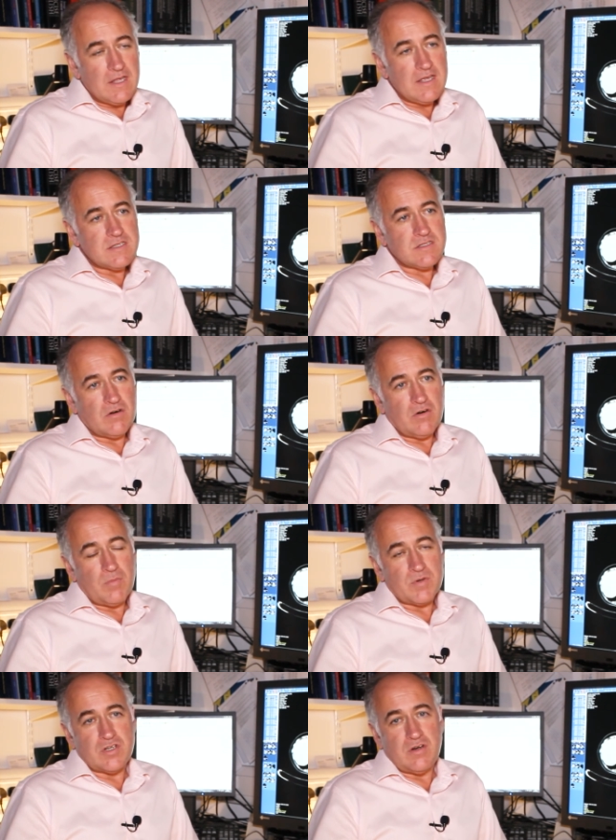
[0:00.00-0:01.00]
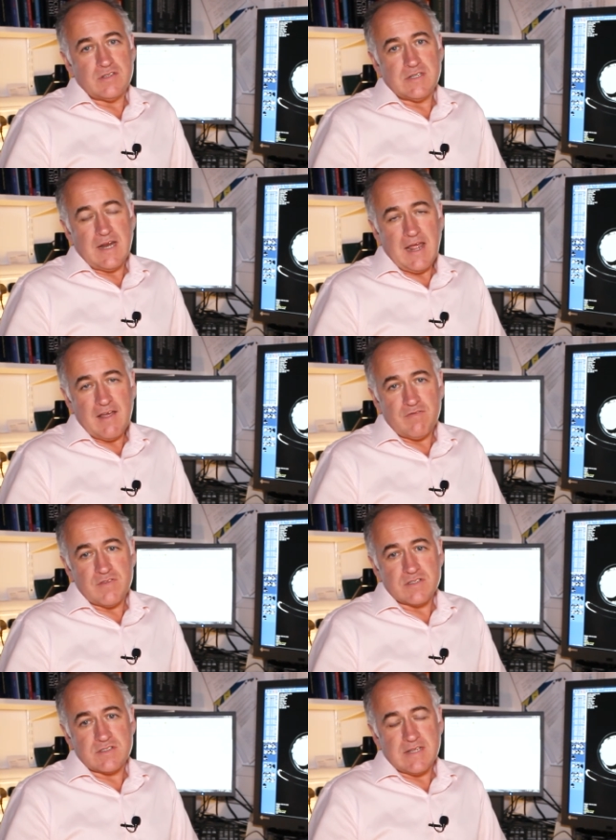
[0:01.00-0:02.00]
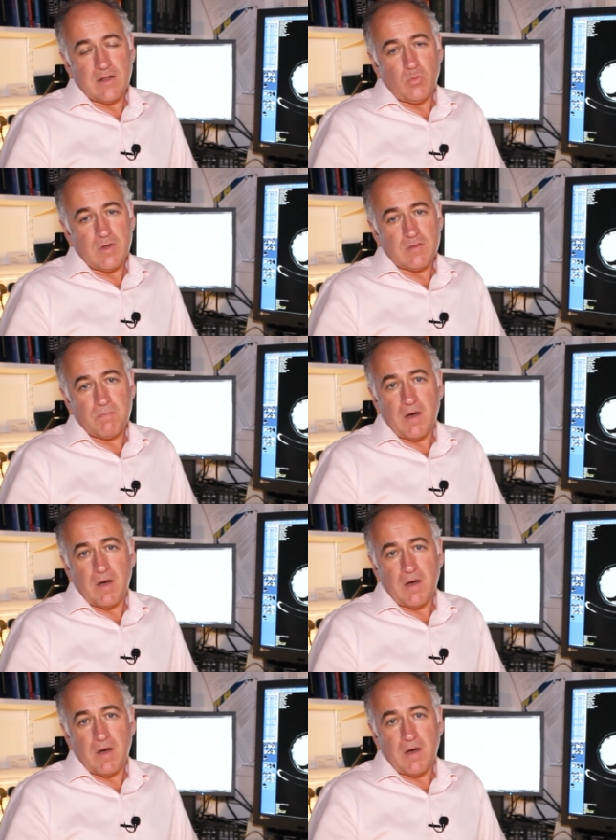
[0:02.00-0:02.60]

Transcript: is there an opportunity to have this dealt with